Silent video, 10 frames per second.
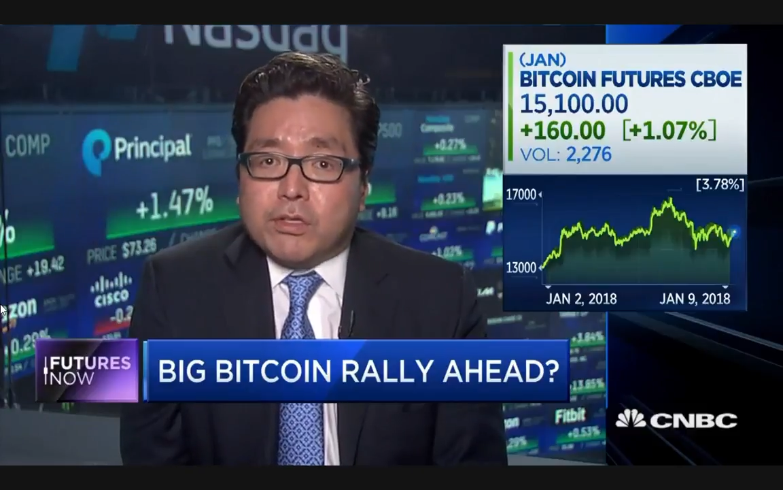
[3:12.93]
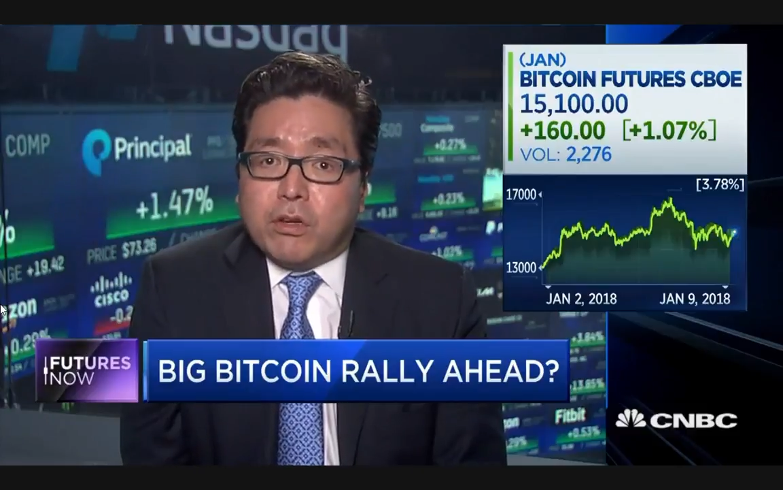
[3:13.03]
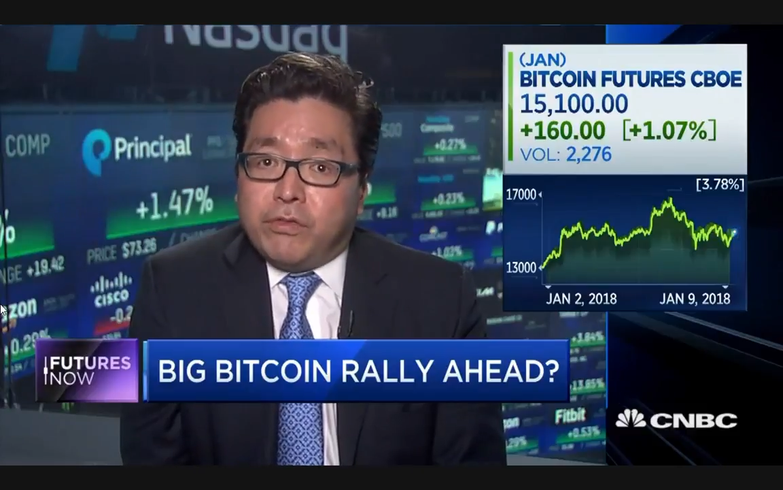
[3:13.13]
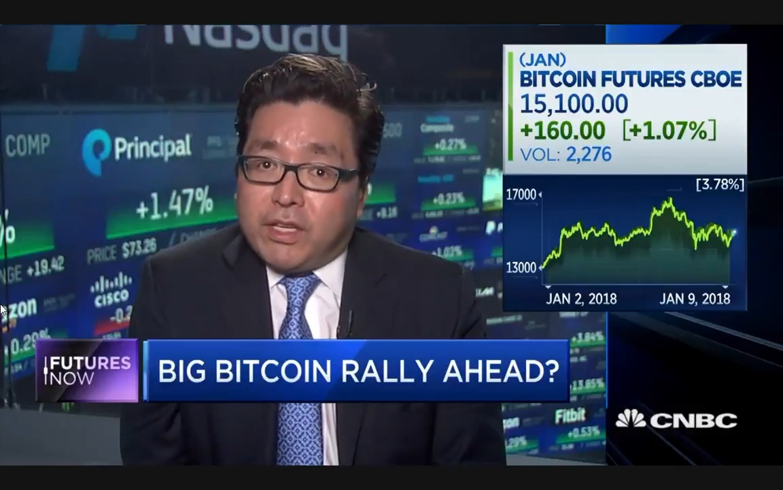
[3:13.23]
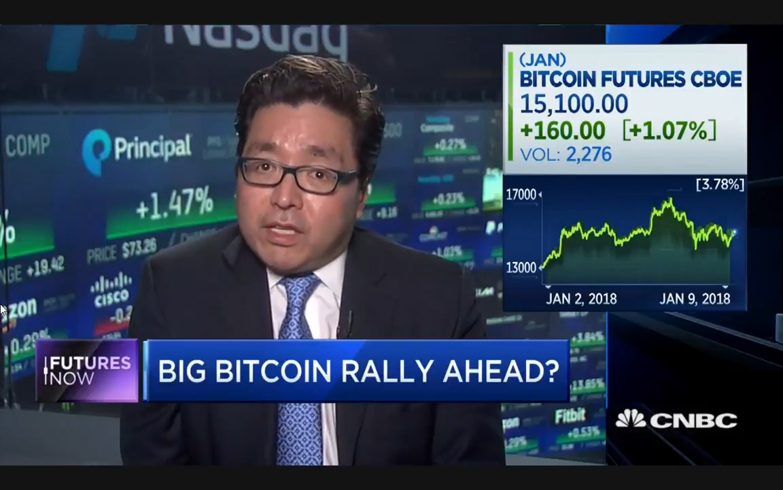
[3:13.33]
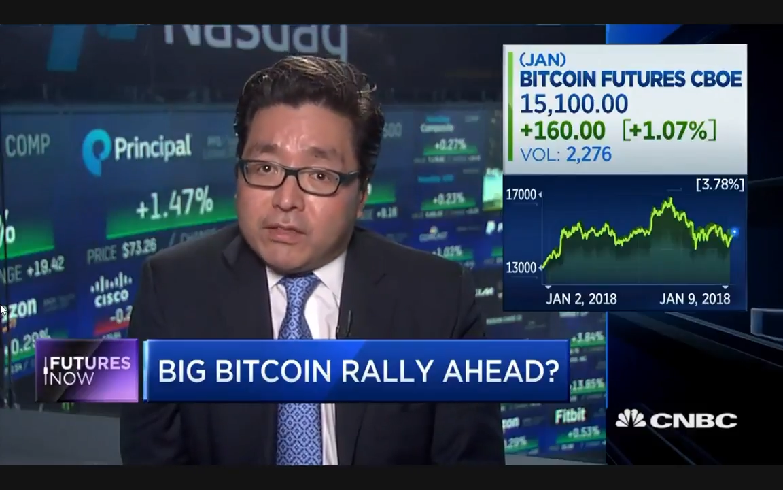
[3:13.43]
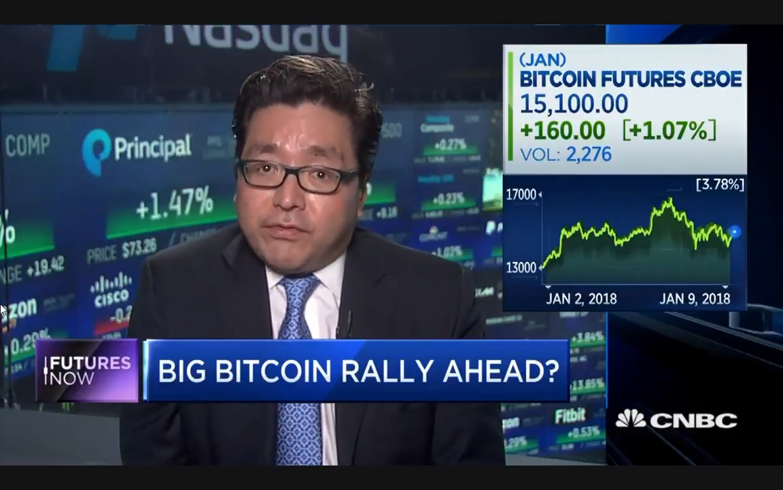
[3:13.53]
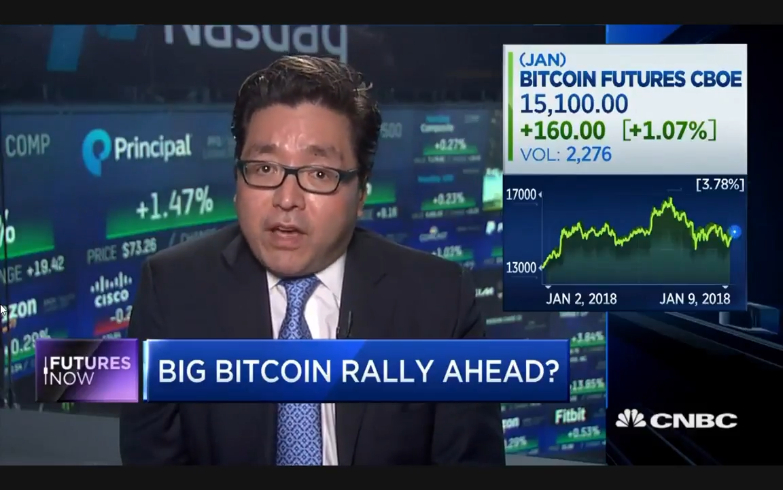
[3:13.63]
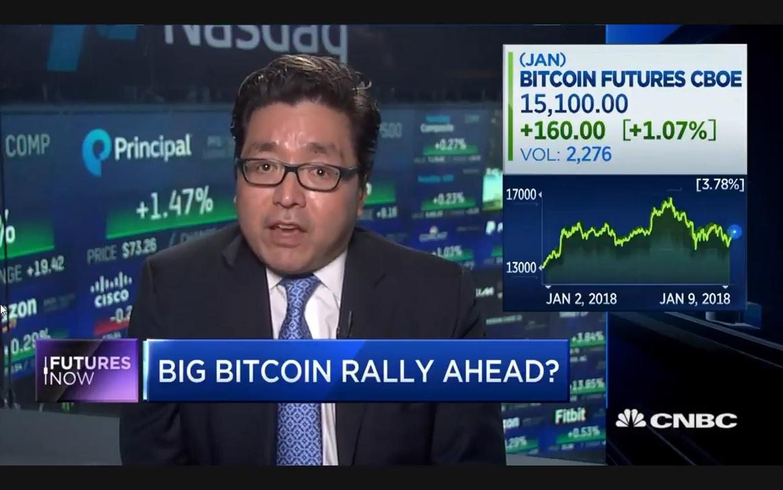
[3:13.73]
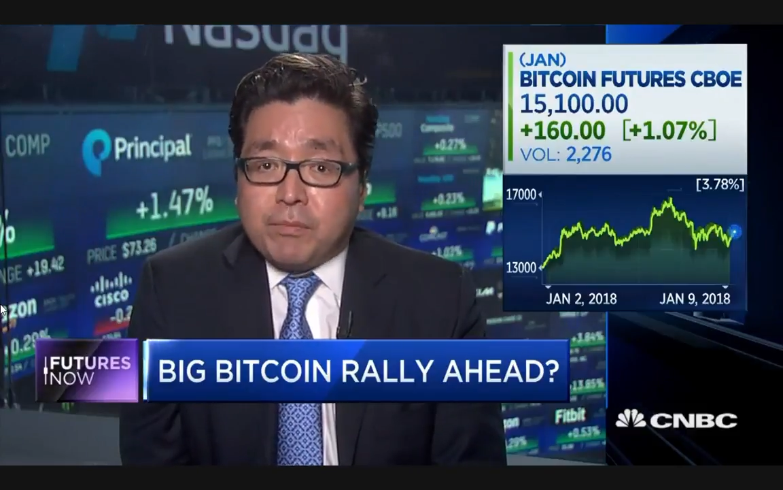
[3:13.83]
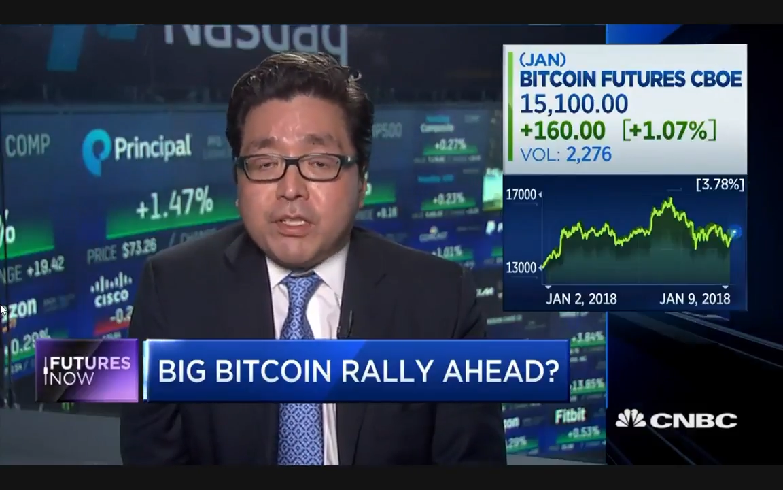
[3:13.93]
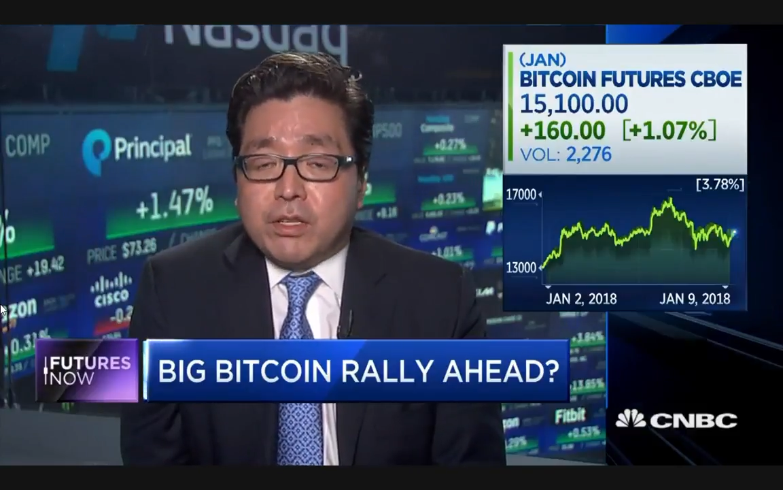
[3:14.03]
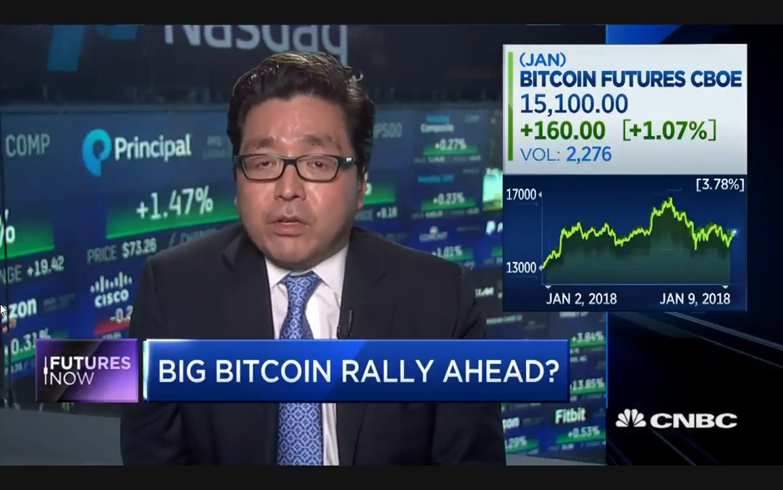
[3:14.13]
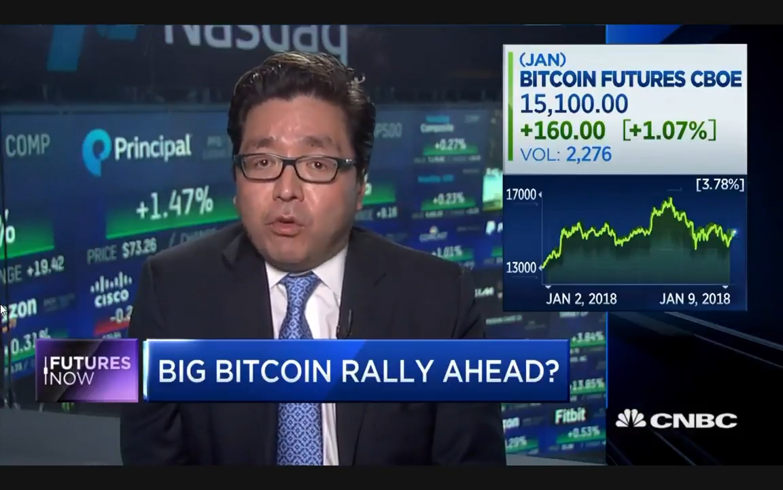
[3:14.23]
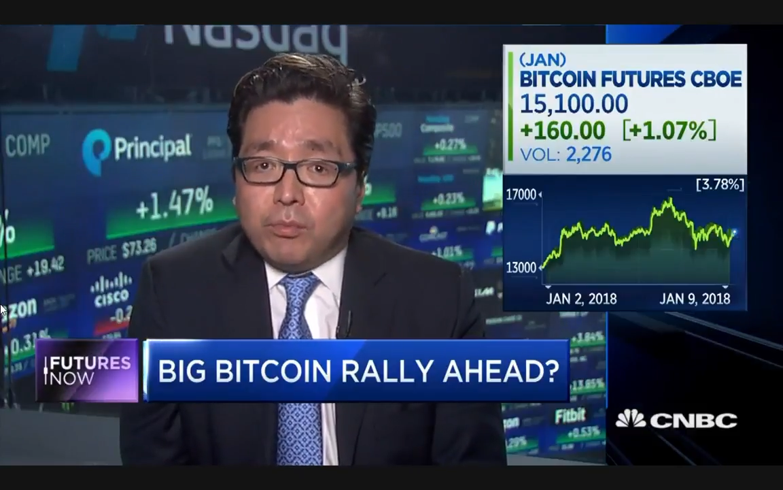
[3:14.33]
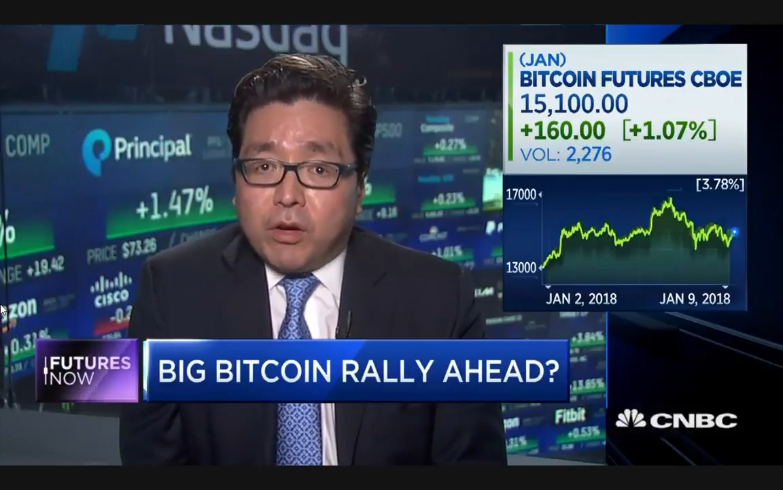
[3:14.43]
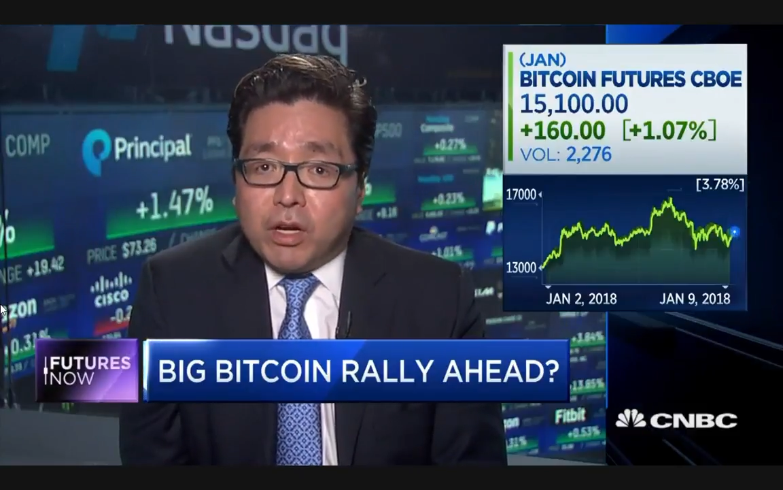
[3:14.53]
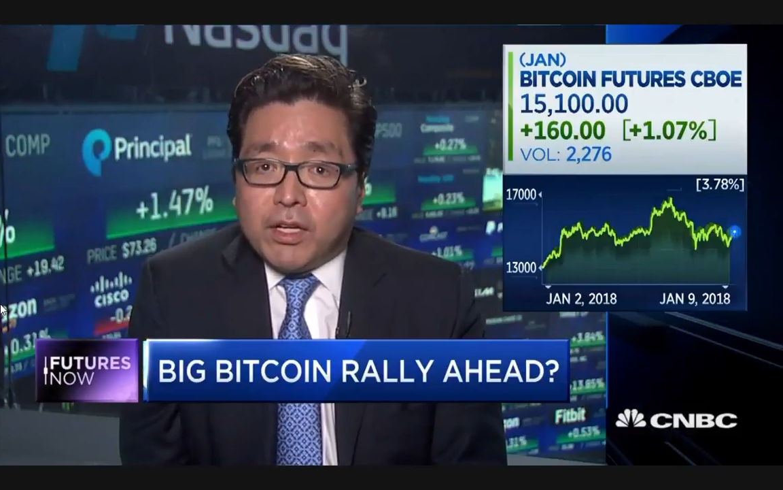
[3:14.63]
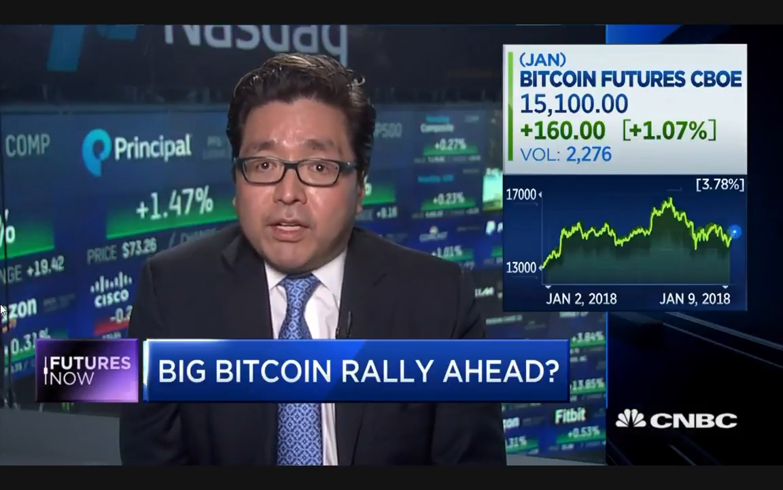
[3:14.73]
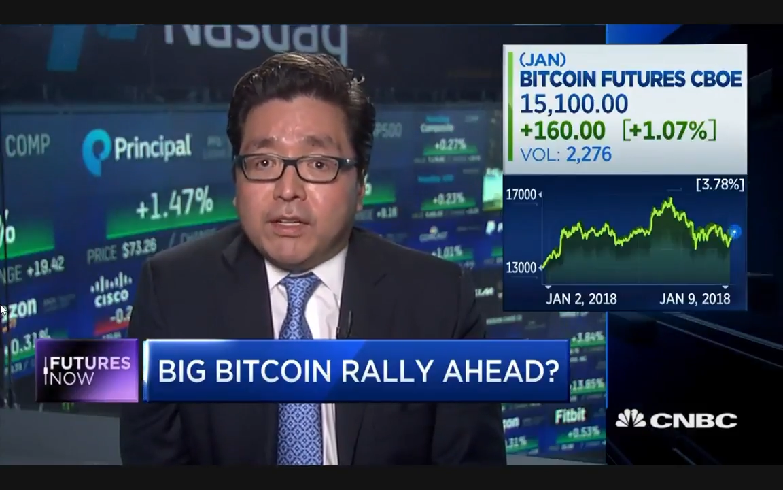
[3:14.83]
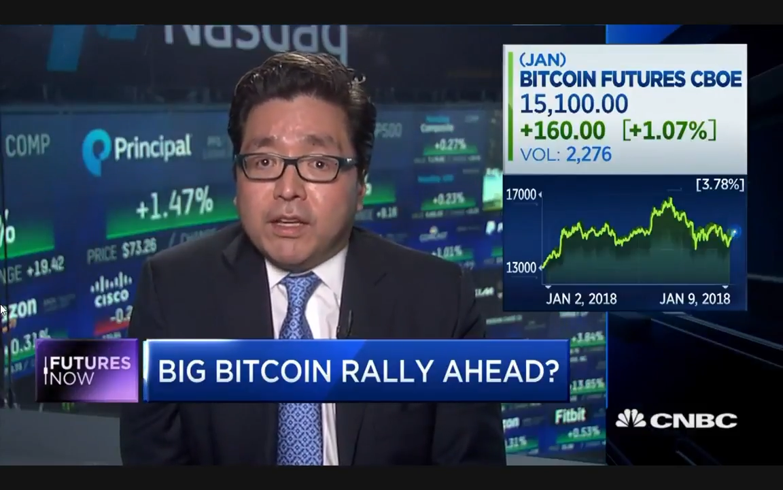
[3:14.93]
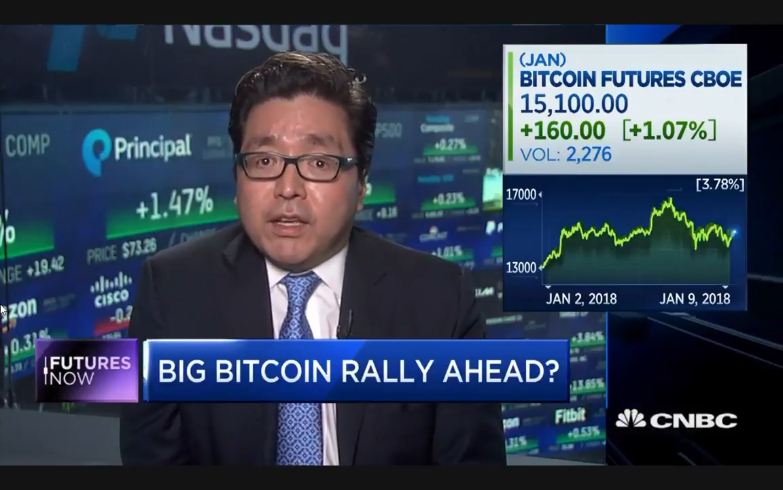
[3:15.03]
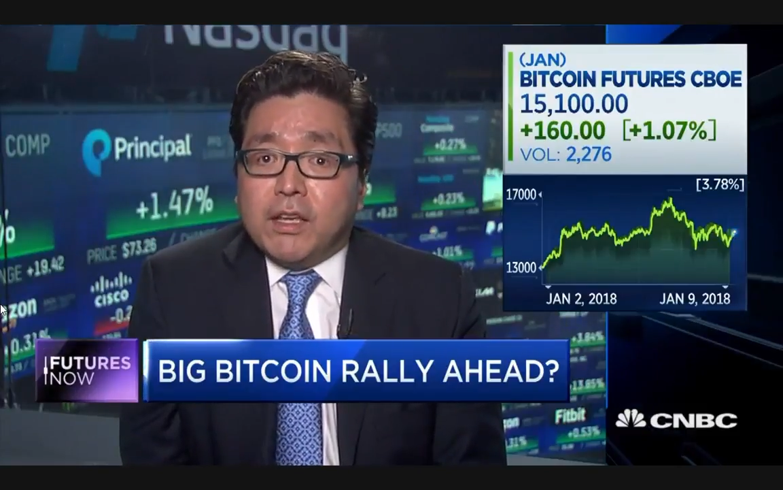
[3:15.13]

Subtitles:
So if it gets 5% of the gold market,